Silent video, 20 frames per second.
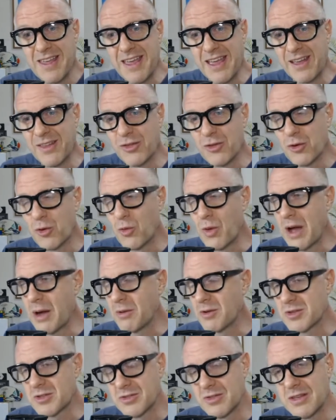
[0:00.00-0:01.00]
and thought,
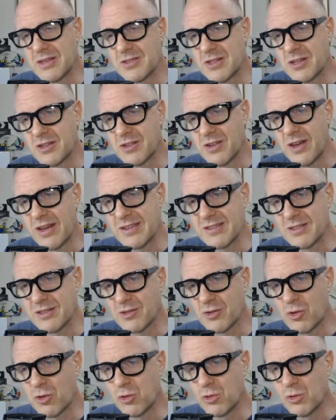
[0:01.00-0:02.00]
wow, isn't it nice
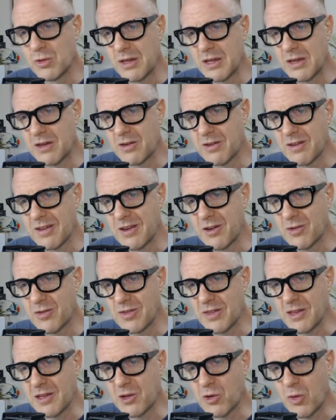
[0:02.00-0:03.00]
and cool here
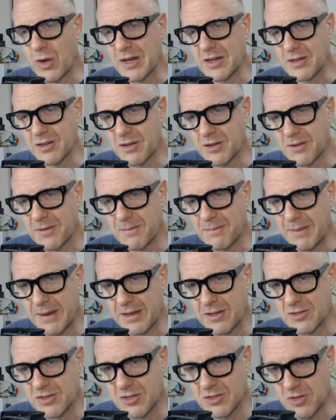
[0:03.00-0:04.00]
in the equator
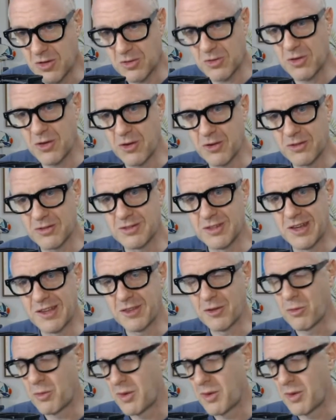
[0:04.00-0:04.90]
compared to Tokyo? Like, the